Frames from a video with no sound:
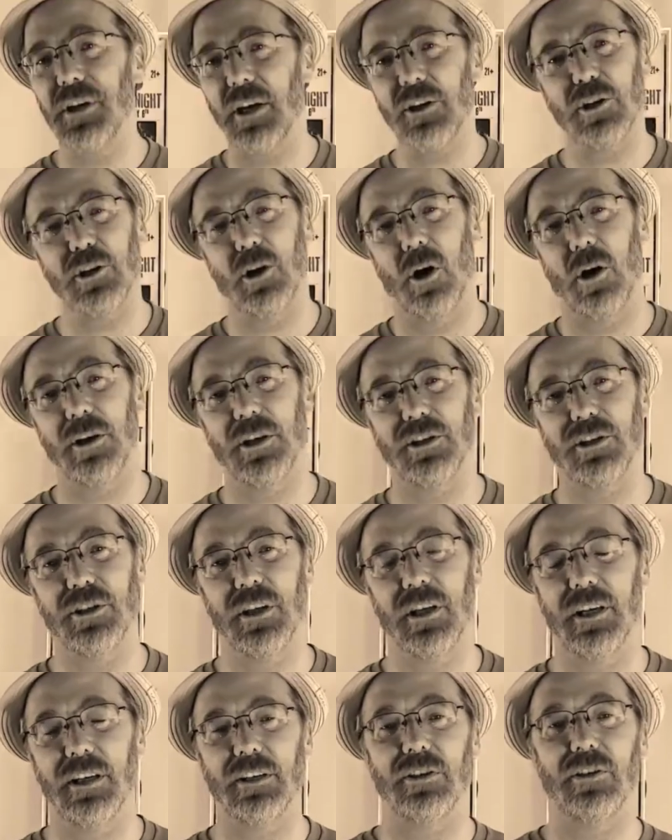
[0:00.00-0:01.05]
Session artist
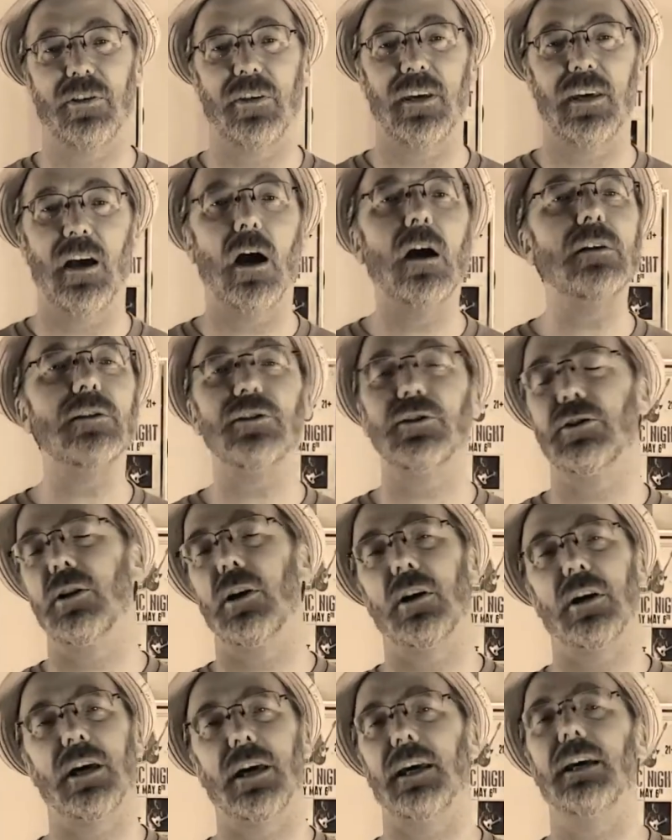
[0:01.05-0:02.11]
is the unsung